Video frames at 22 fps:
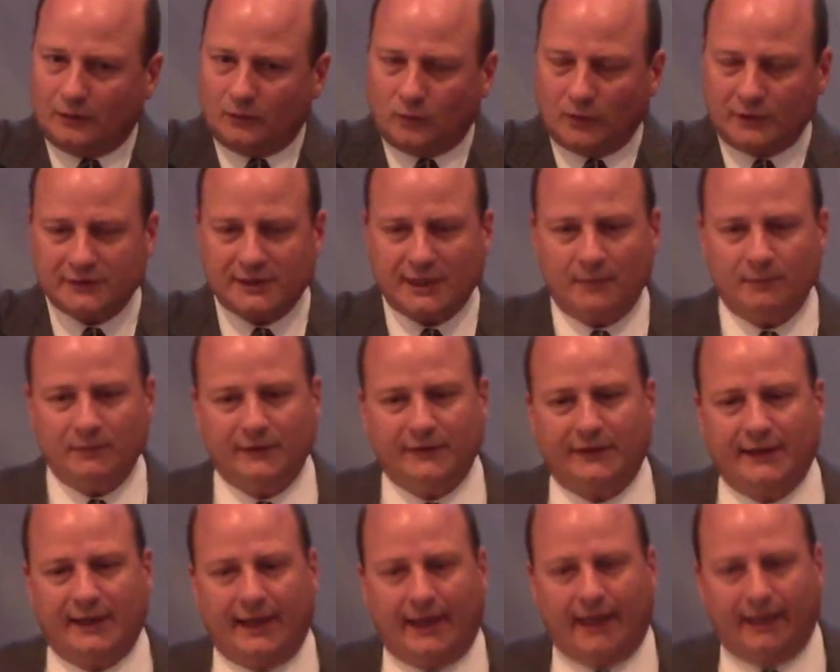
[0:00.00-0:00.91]
what's up
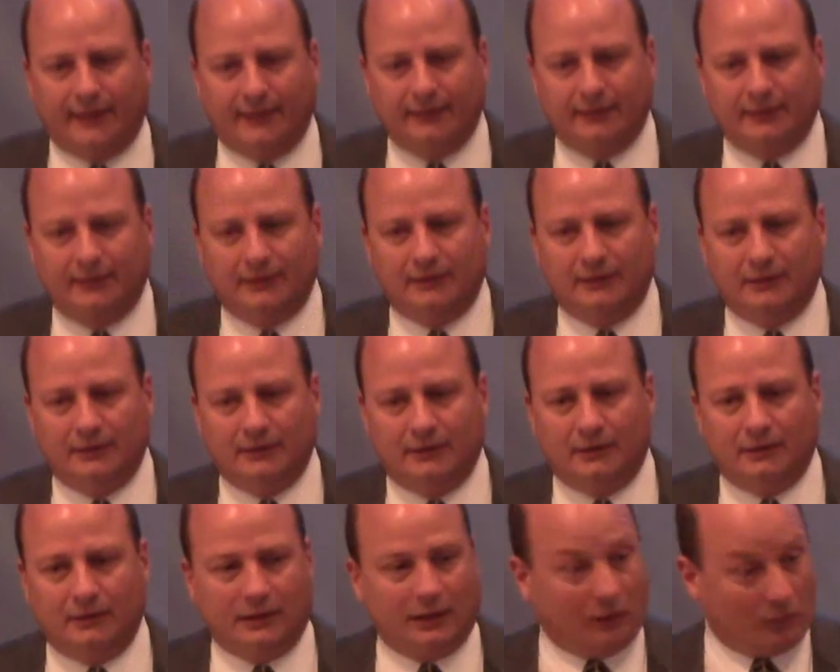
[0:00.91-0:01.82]
with that?
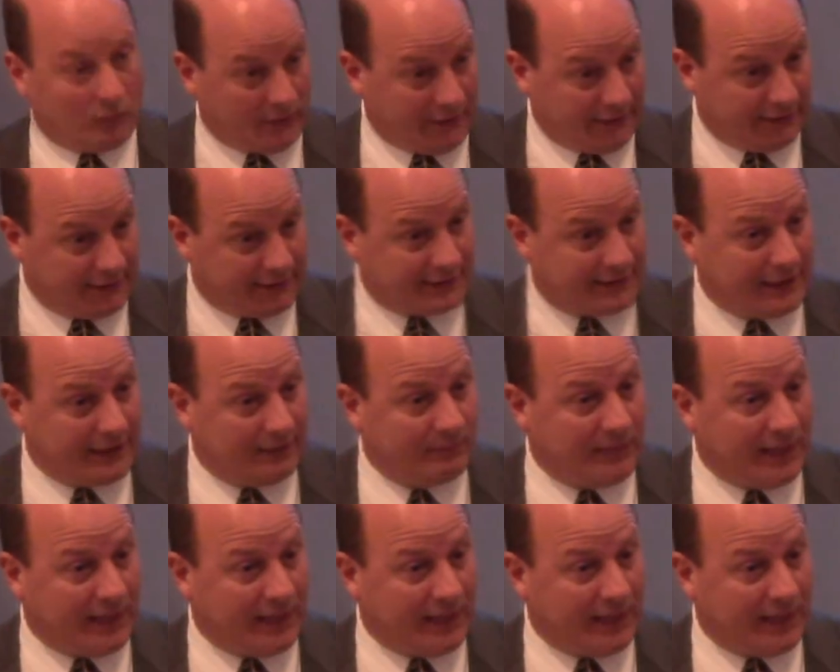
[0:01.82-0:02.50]
Are we in the same